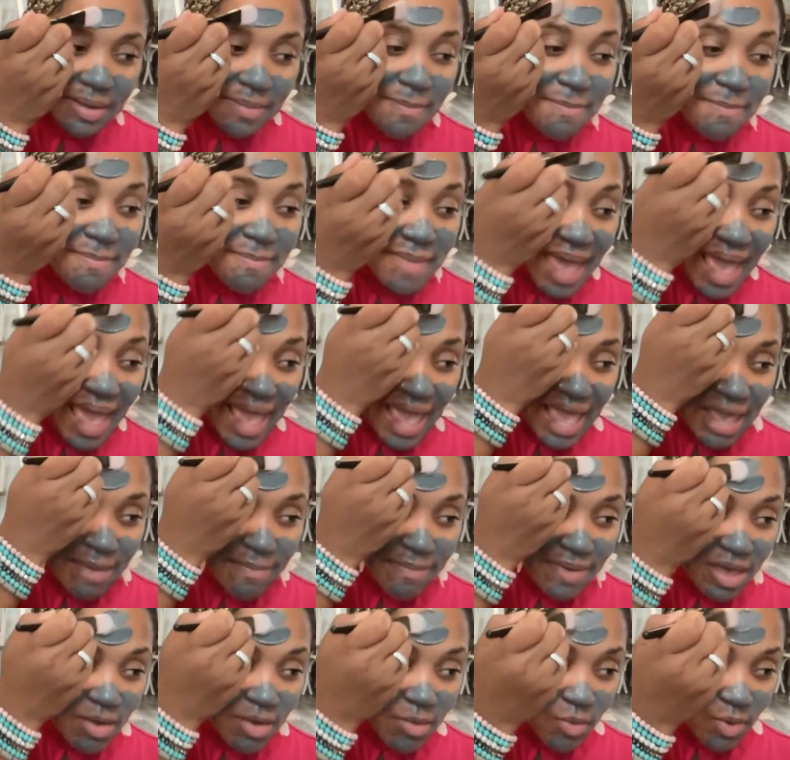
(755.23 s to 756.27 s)

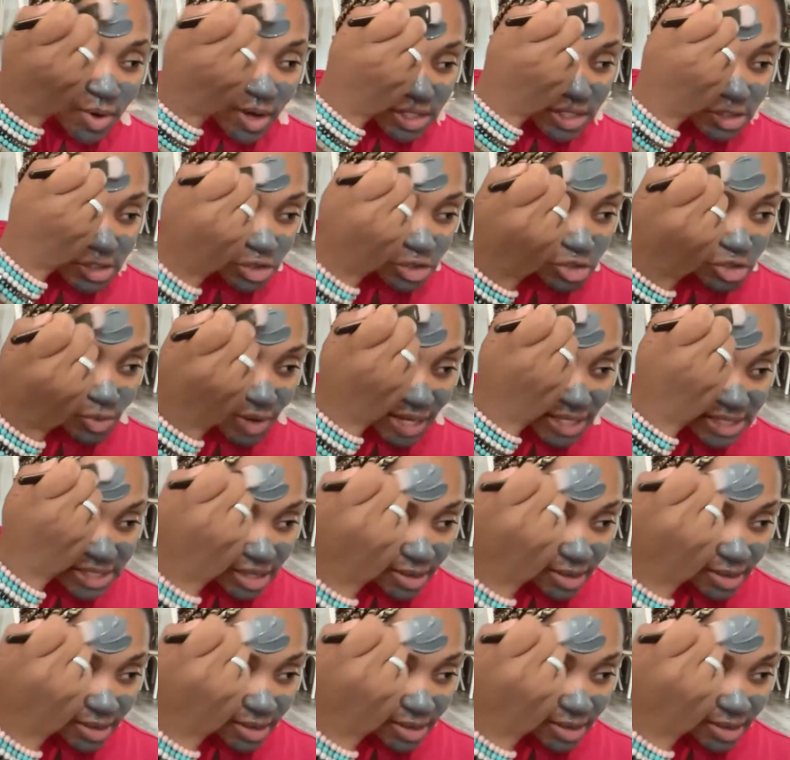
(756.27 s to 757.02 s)
maybe once or twice